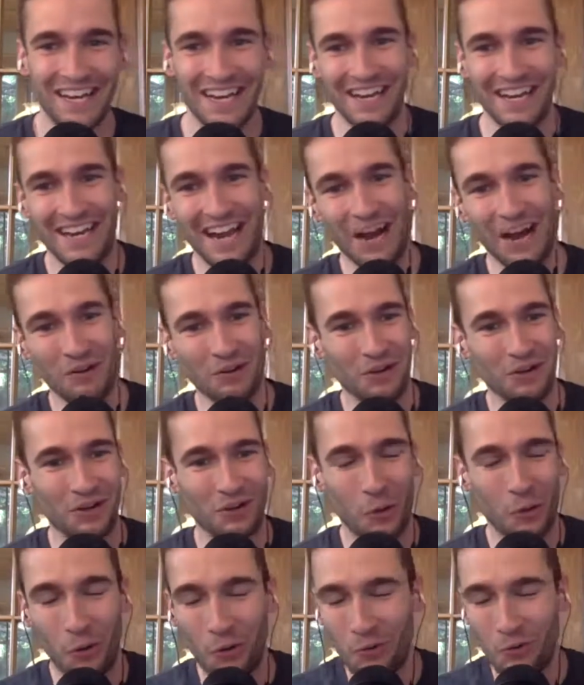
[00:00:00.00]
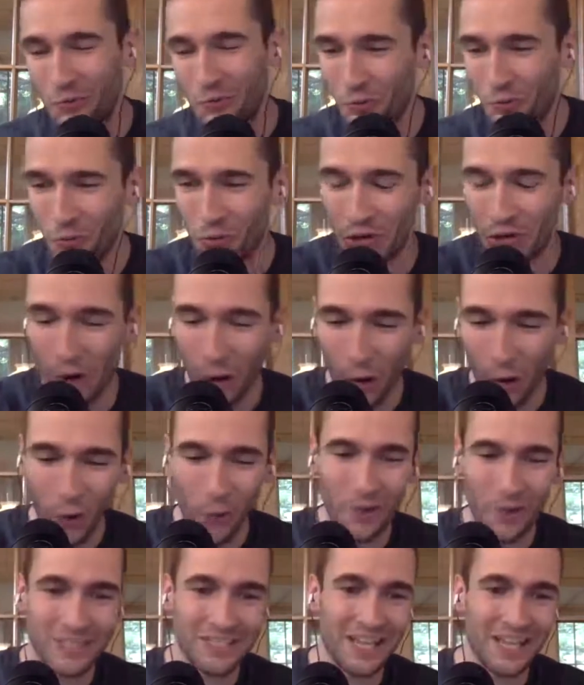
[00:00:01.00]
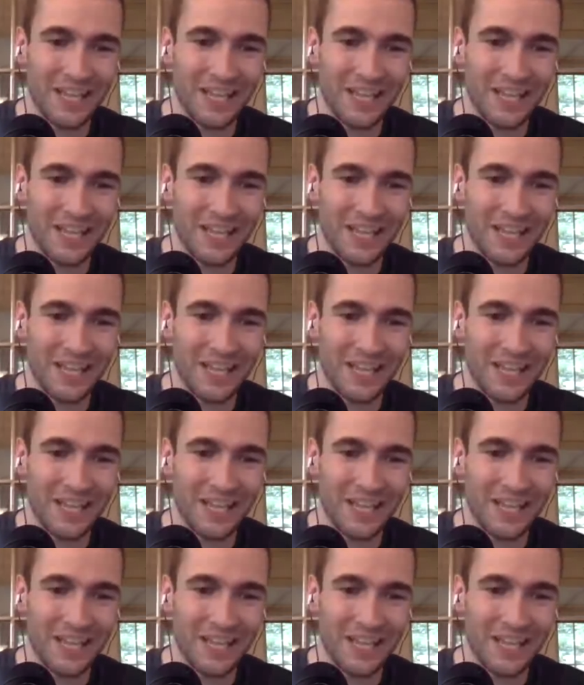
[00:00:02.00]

now, Cory, we always